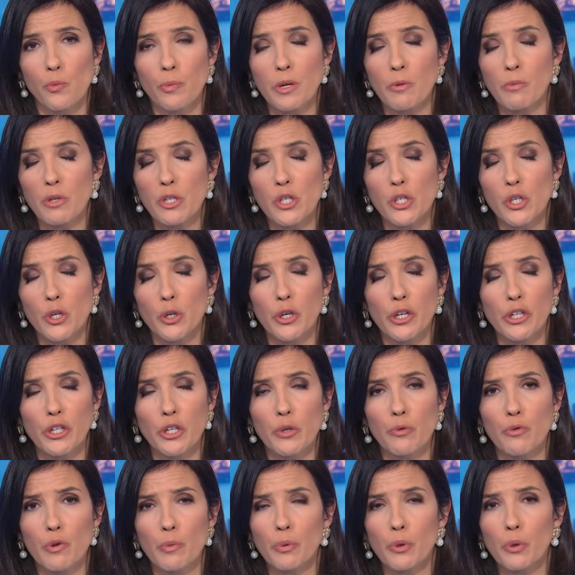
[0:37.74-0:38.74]
been showing
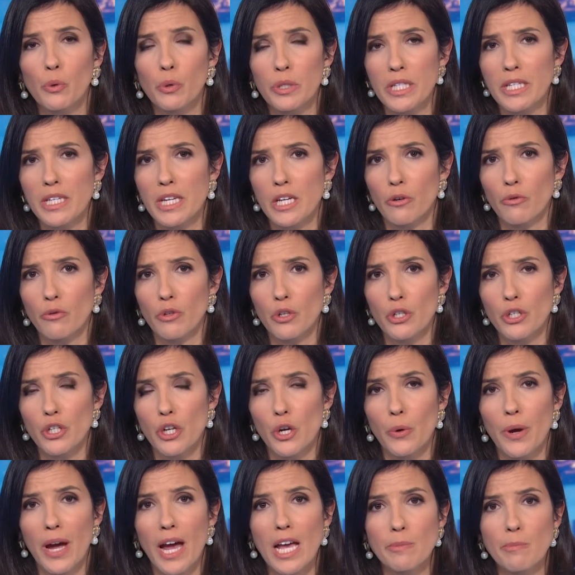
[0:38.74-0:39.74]
you reporting here on the
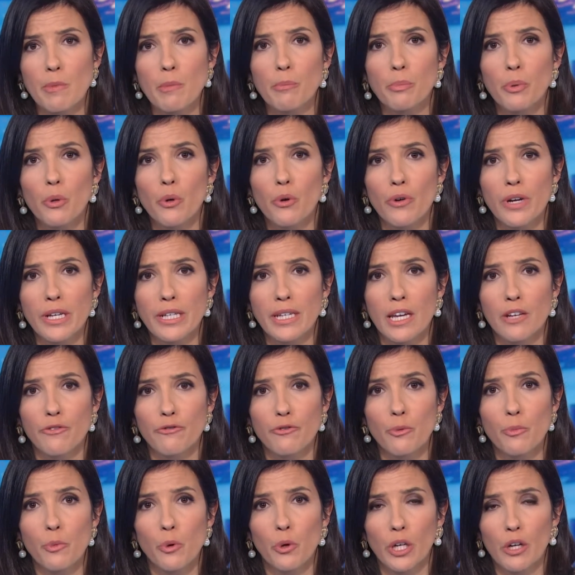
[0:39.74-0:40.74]
show, has been pouring in
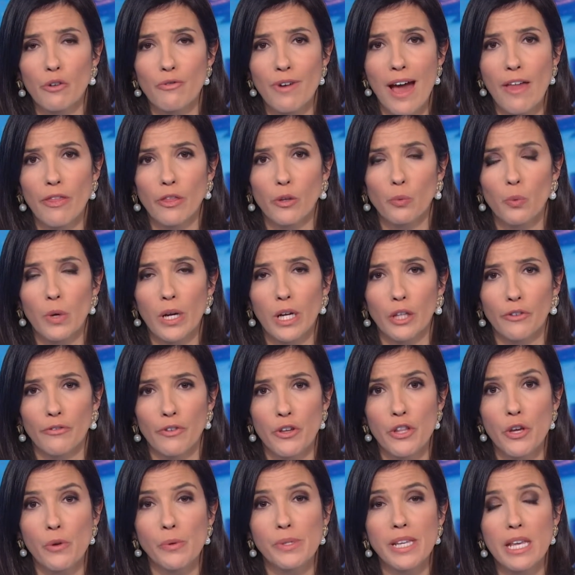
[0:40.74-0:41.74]
from all around the world for
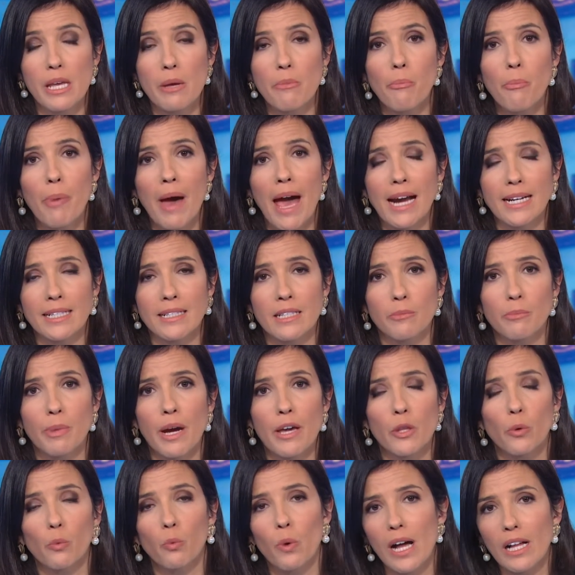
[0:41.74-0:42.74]
those impacted by
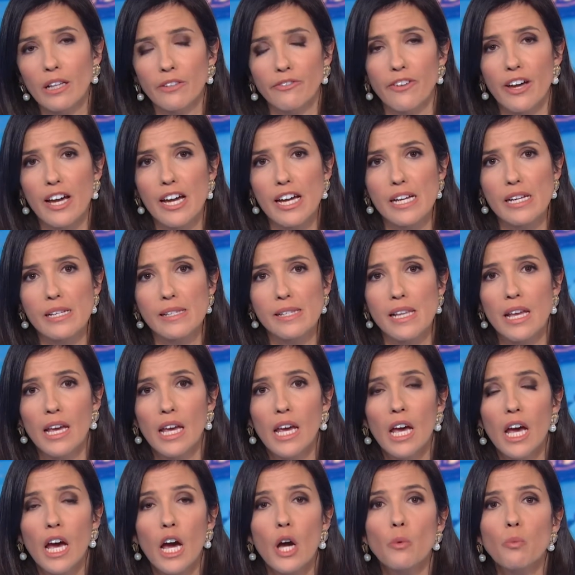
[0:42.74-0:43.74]
the wildfires.
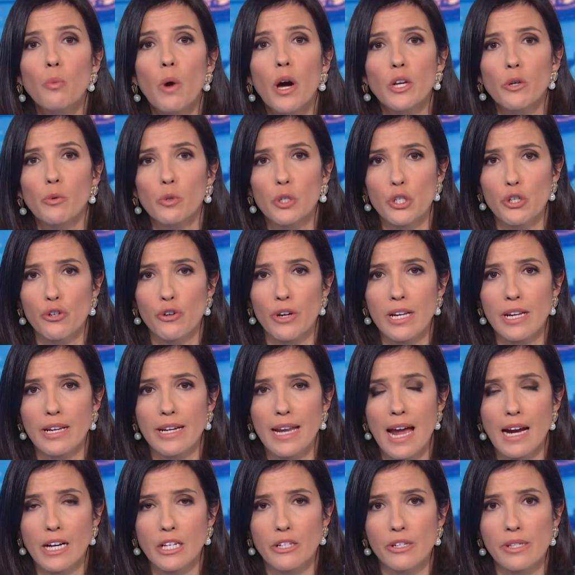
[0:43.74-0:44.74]
And one Australian
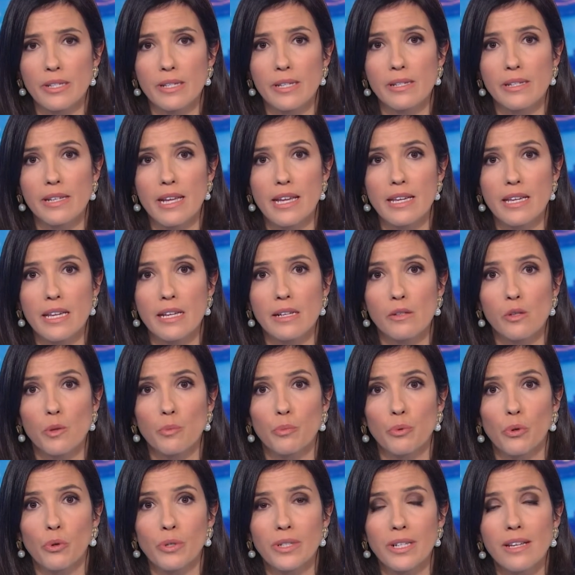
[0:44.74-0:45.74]
actress is taking
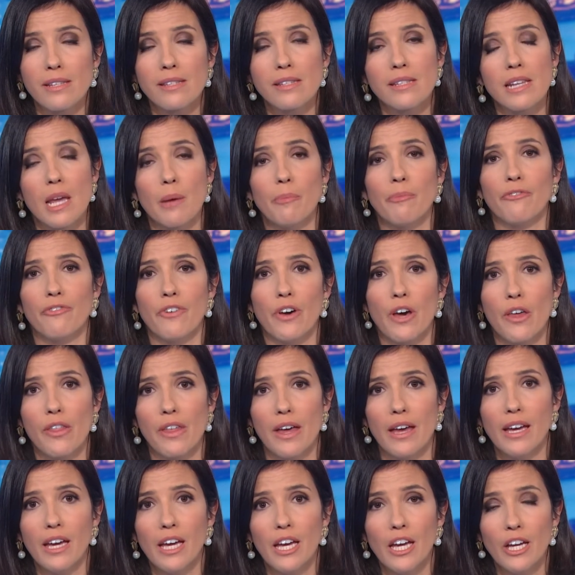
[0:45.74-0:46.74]
support a step
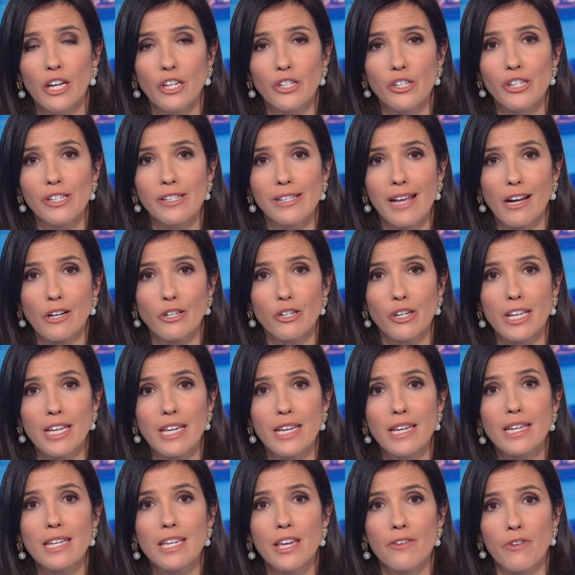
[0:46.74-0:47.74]
further. She's
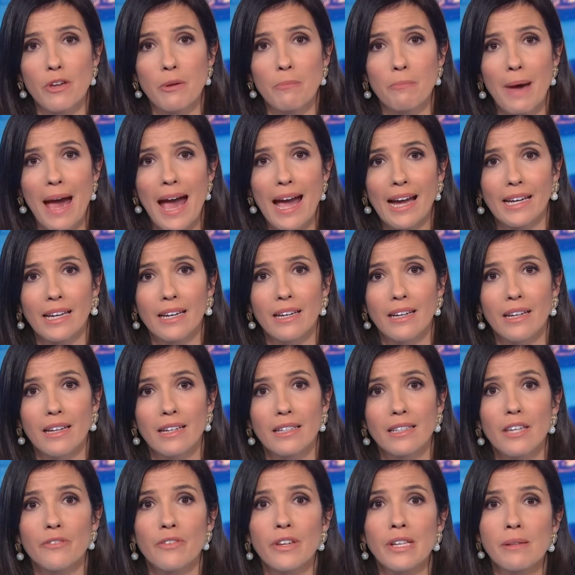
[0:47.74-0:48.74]
actually giving back
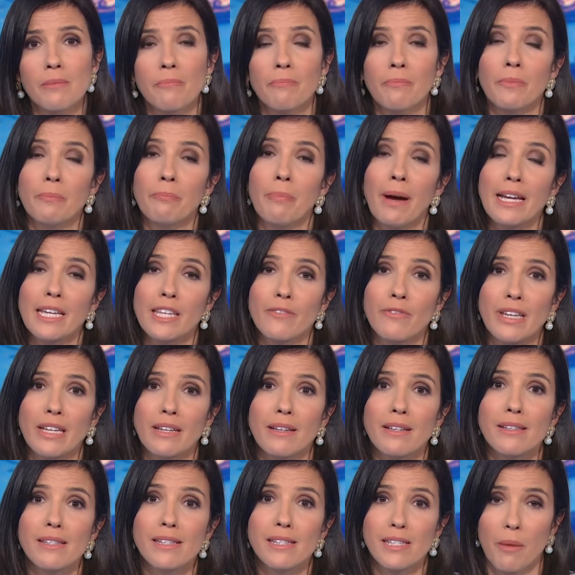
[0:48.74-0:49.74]
giving by
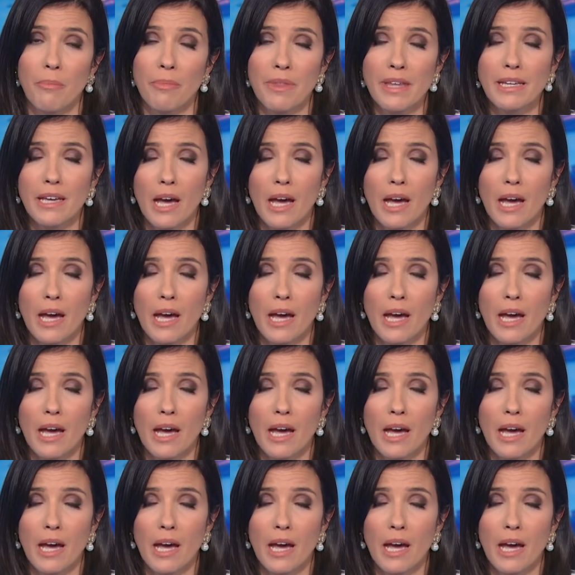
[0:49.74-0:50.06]
giving something